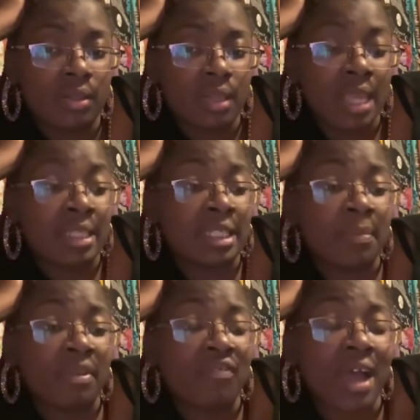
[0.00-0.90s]

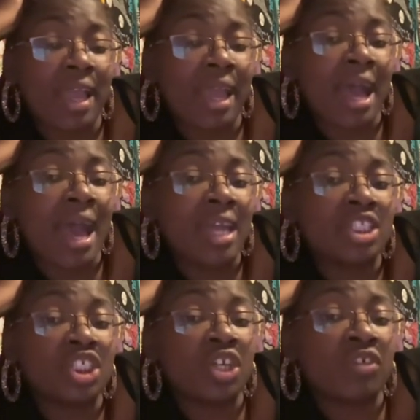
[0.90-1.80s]
Exemplify God
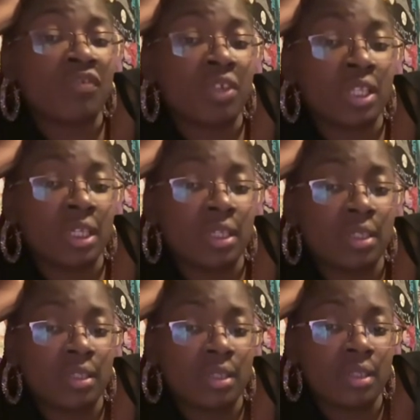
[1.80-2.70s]
cheerfully.
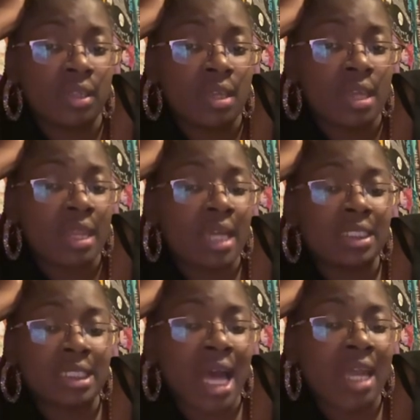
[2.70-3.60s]
Not
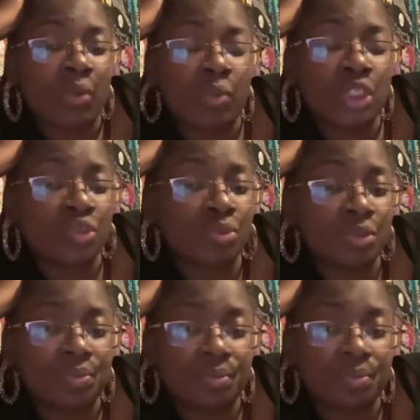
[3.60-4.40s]
just out of ritual.